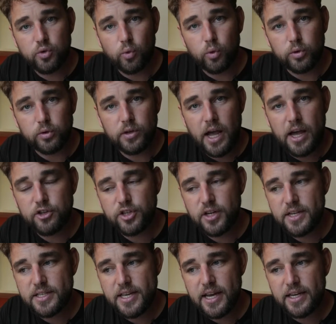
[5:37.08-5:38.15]
or how should
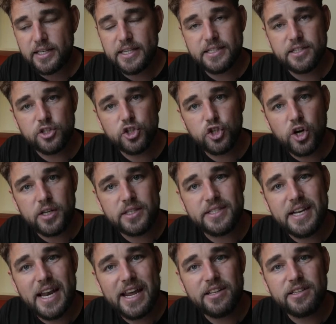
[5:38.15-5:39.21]
I say, it doesn't
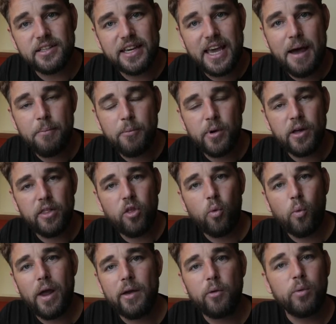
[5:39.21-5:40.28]
translate to camera the
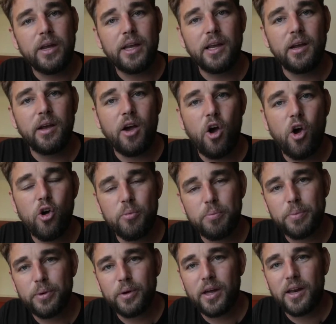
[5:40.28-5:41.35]
way we
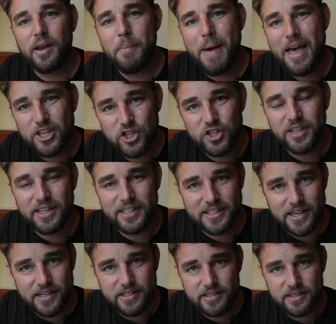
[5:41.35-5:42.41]
hope and imagine it
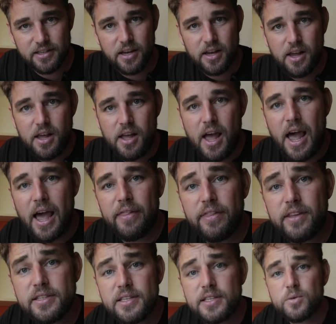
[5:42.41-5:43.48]
does. And
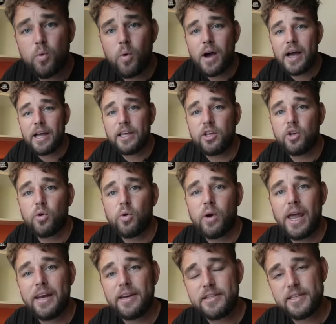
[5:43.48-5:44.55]
this is why your
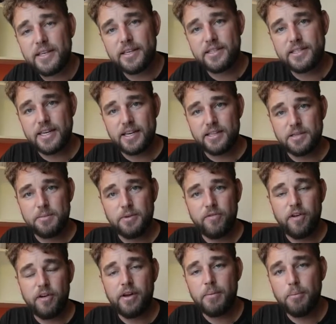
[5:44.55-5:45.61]
editing is going to be
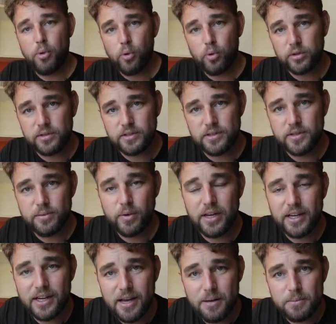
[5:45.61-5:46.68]
very important when
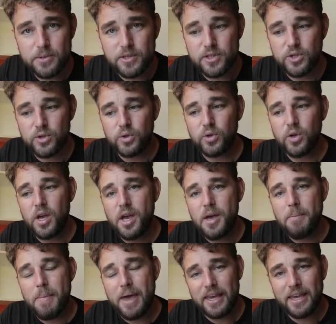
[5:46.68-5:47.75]
it comes to
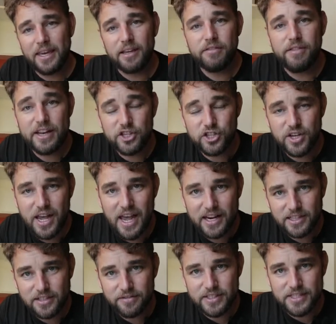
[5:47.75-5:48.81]
making adventure
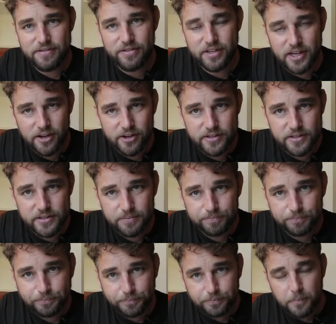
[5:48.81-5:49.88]
activity videos.
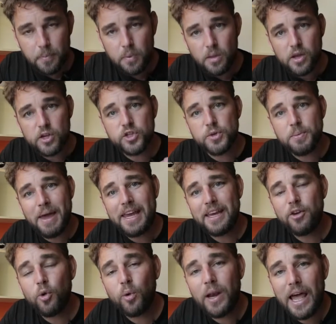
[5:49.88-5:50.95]
To
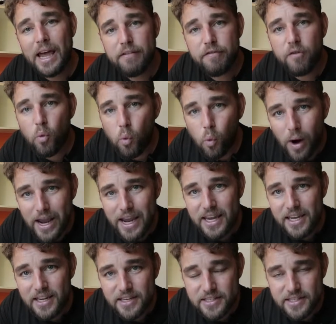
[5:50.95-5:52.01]
make your life way
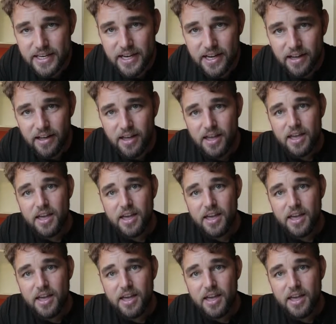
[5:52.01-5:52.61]
easier,